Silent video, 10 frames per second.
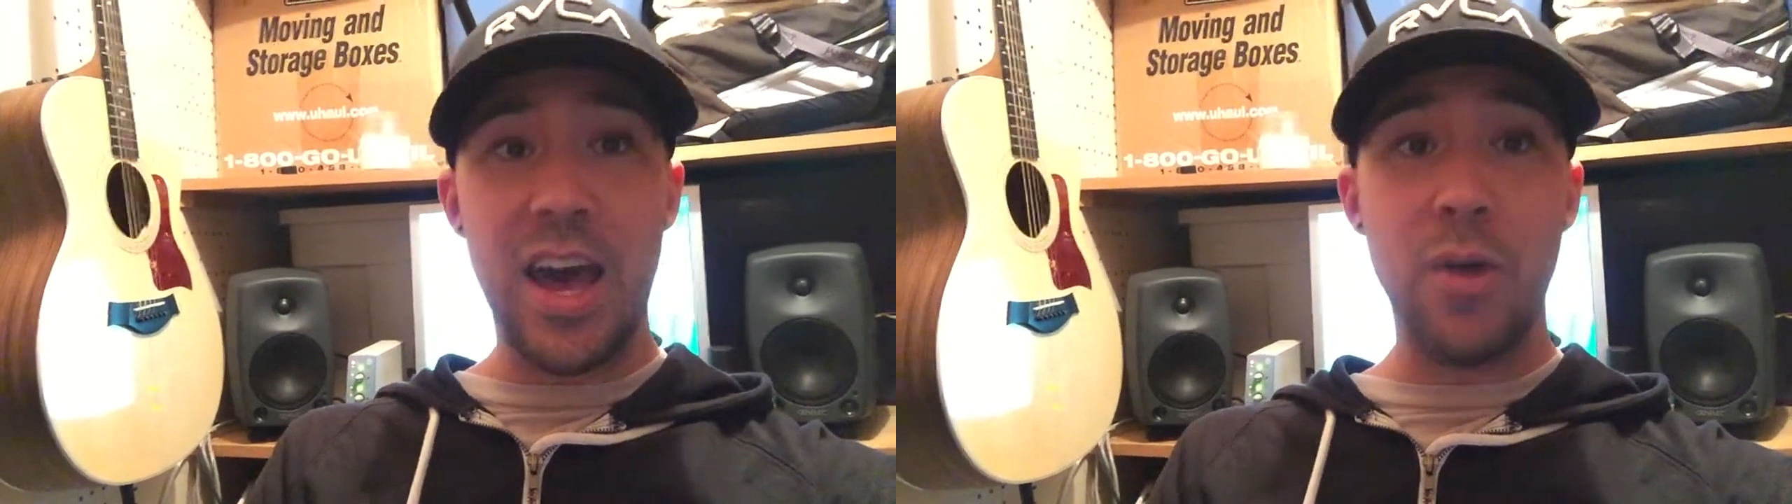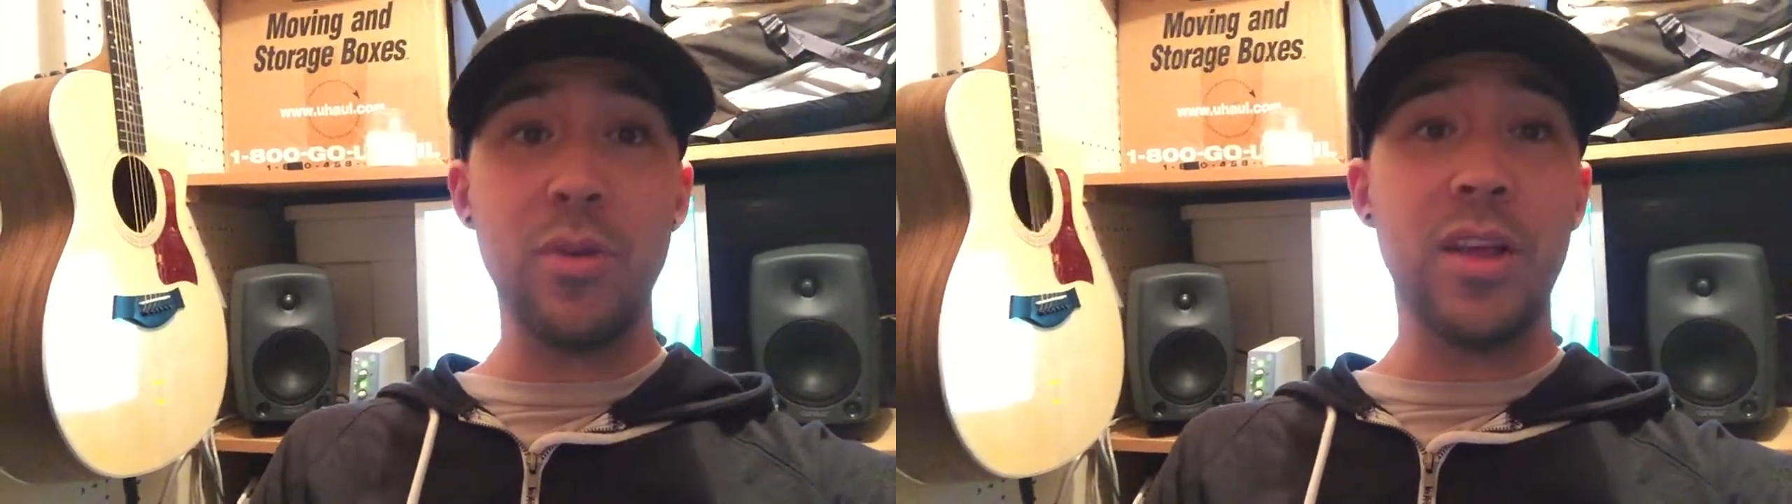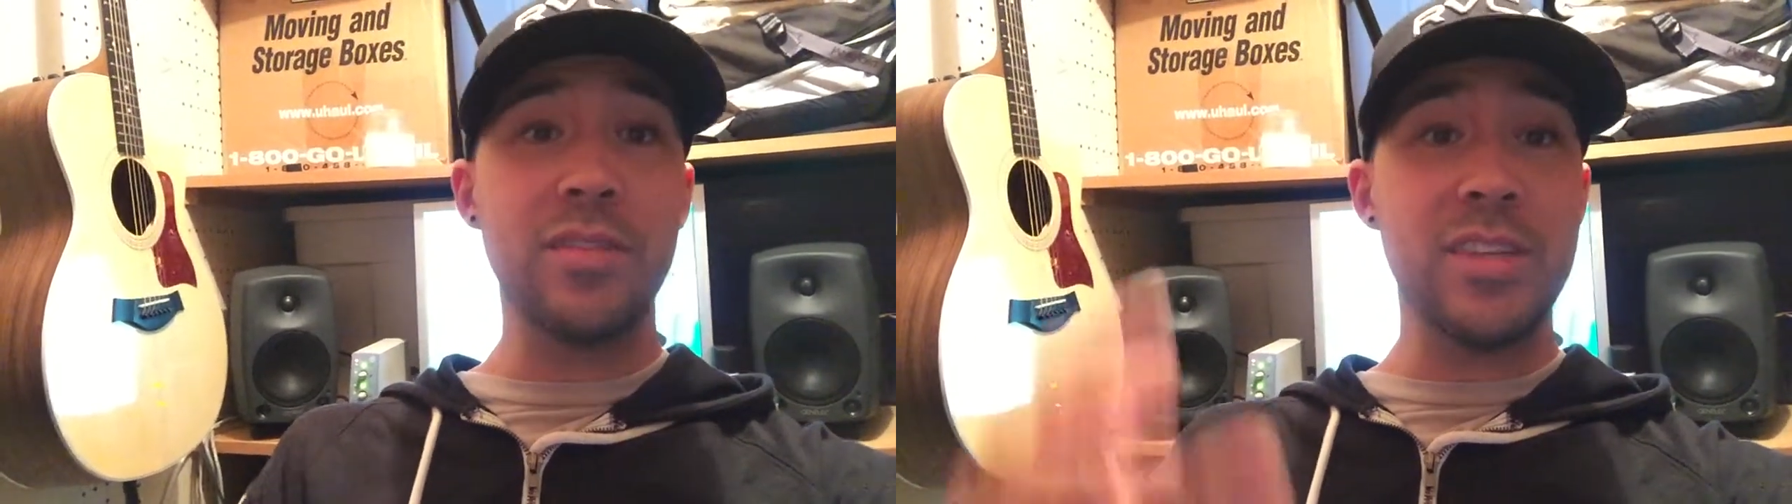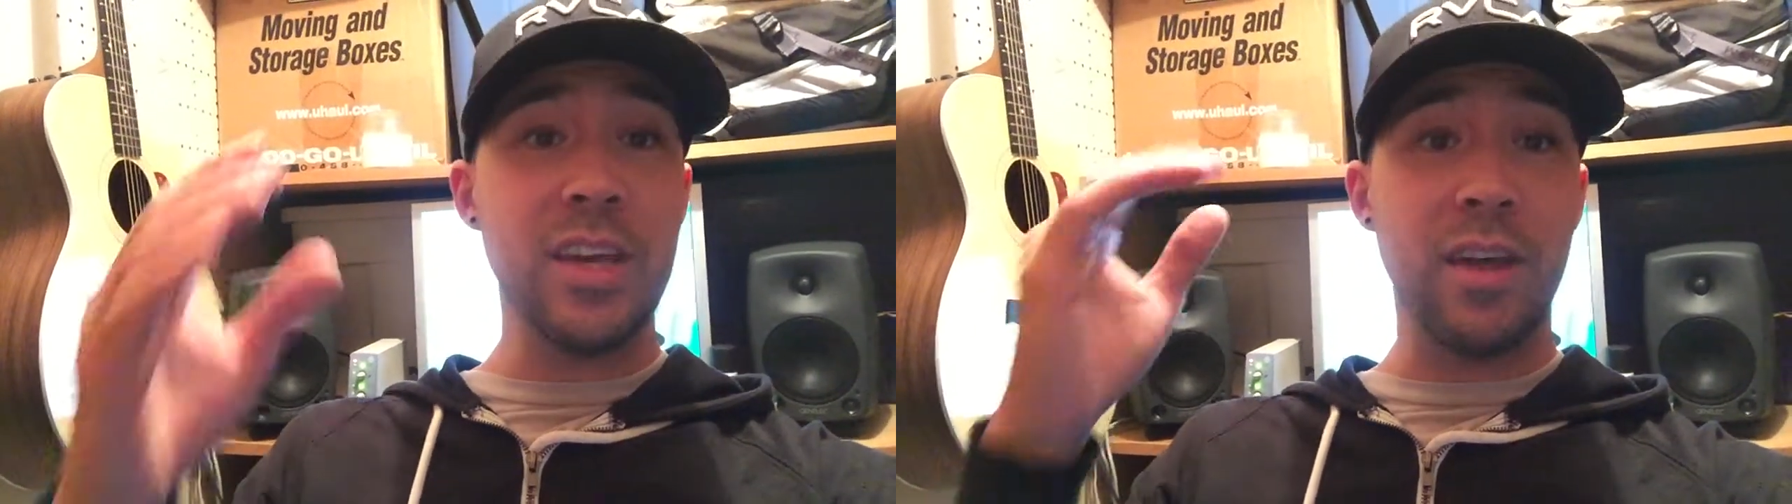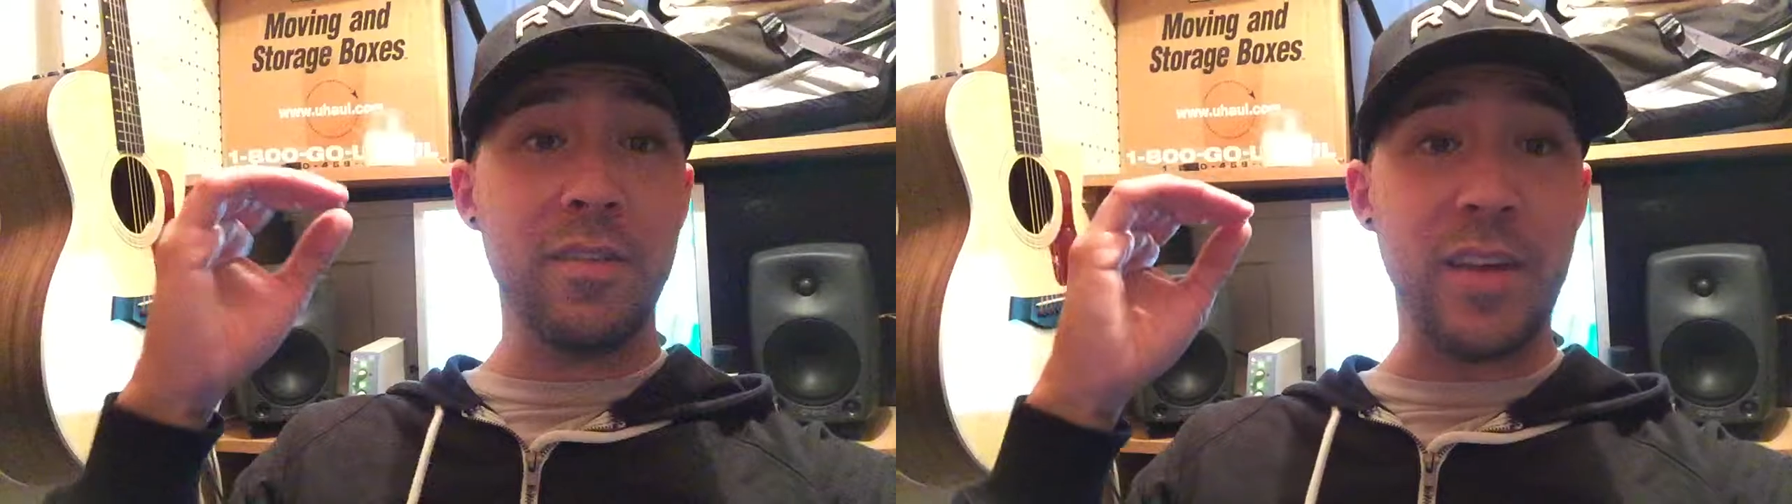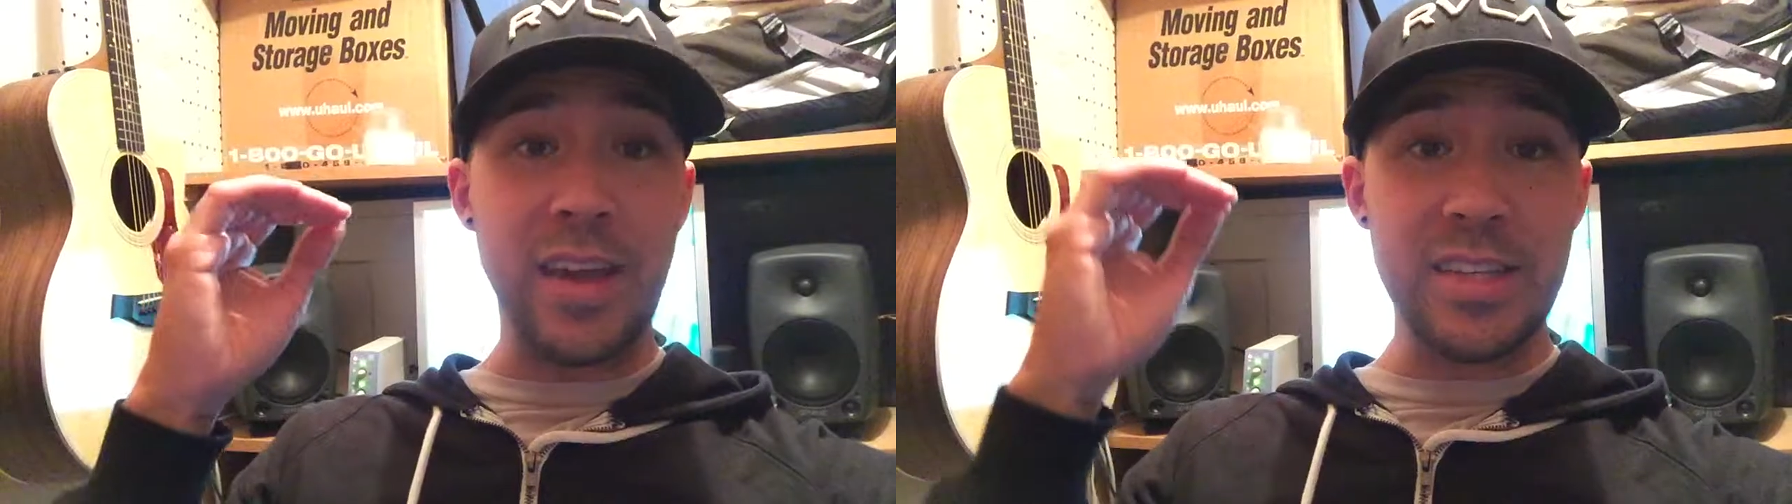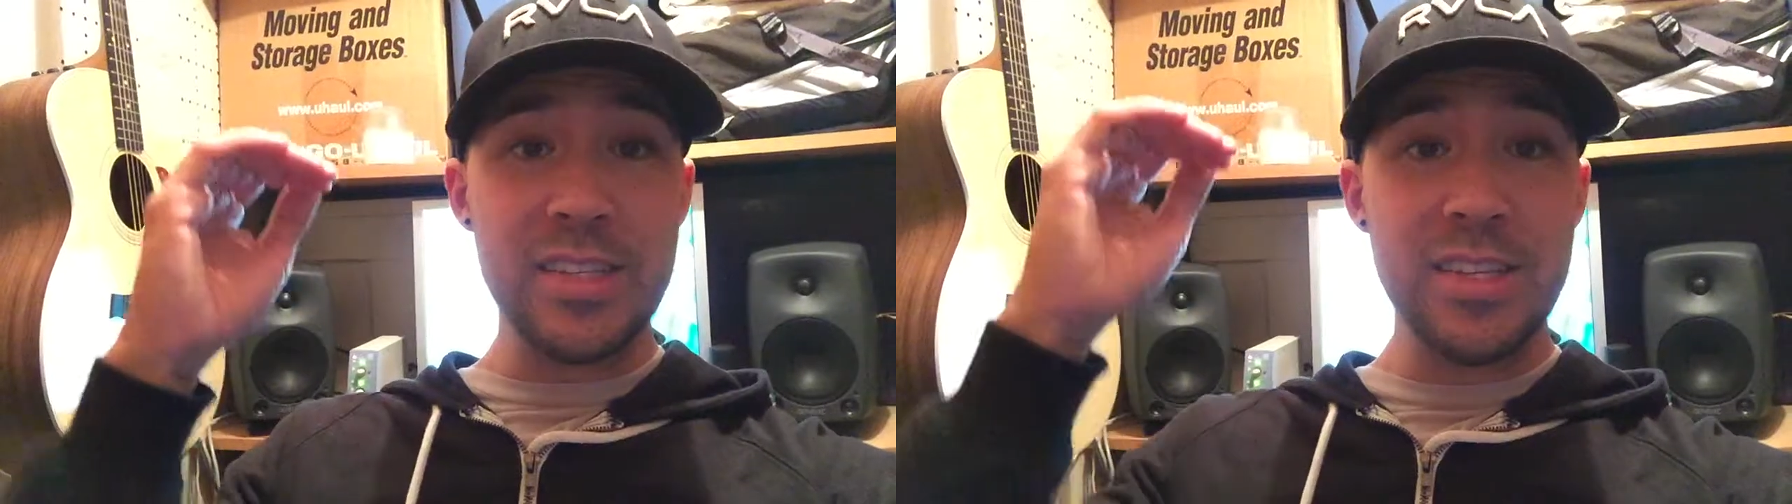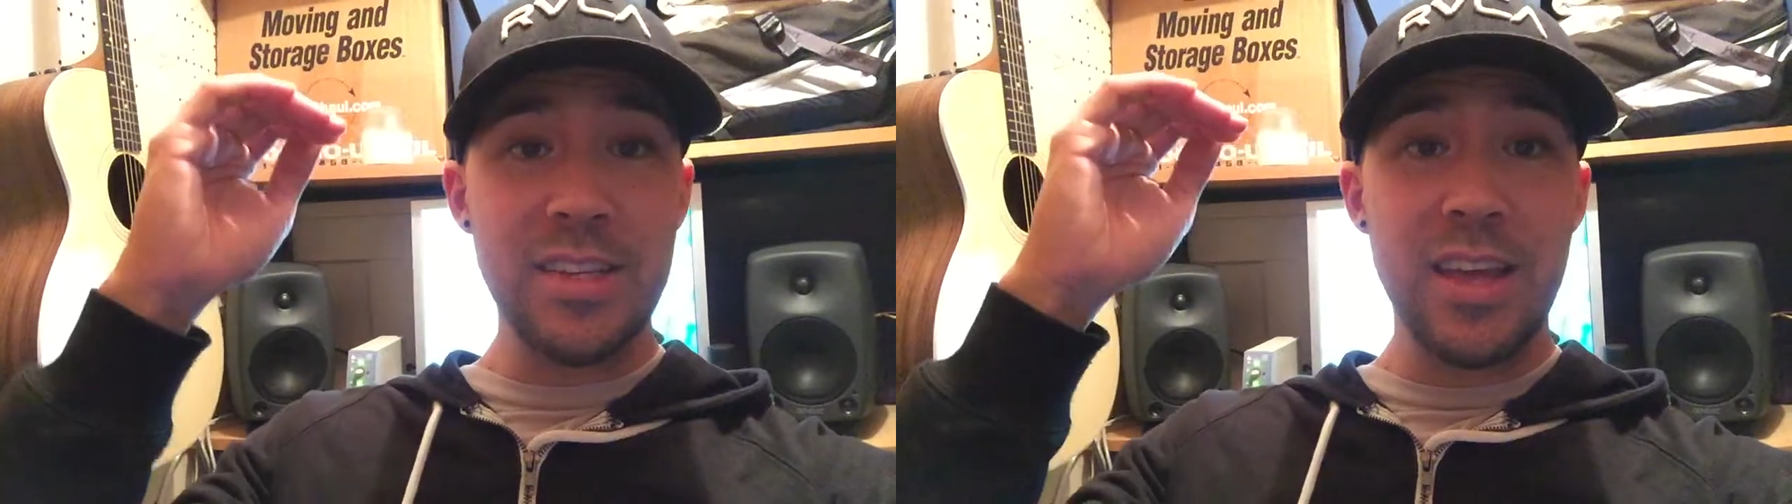I would love to tell our
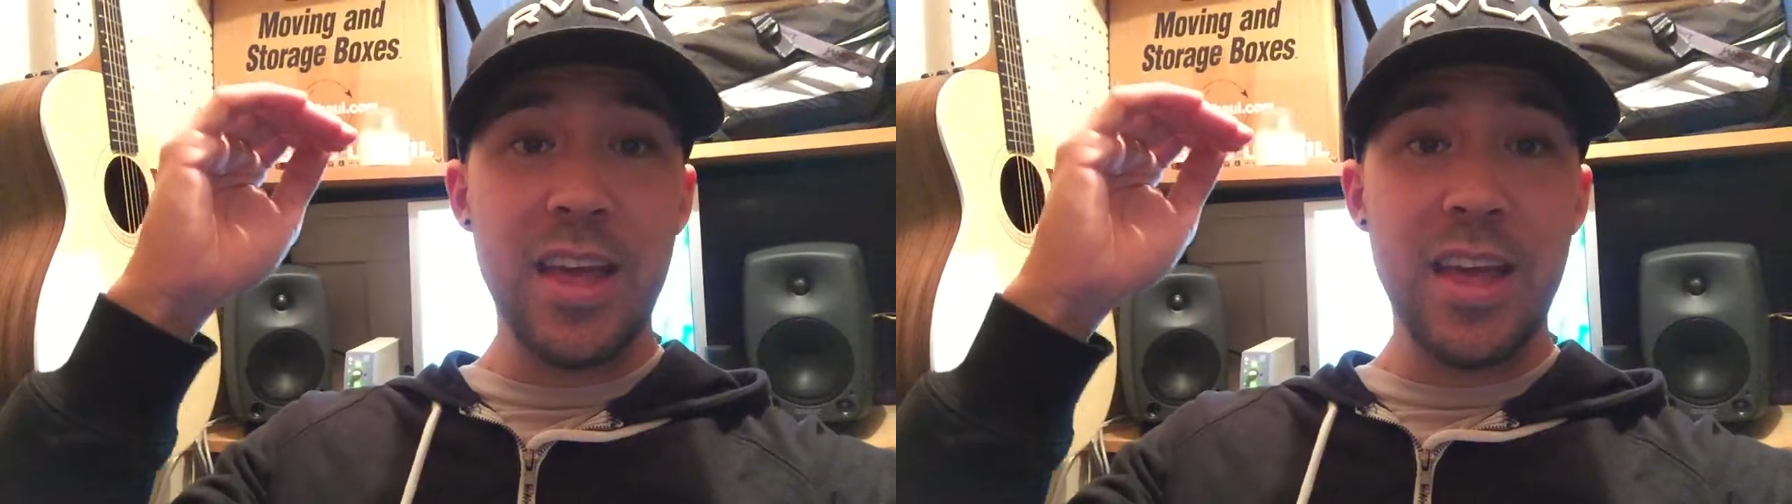fans,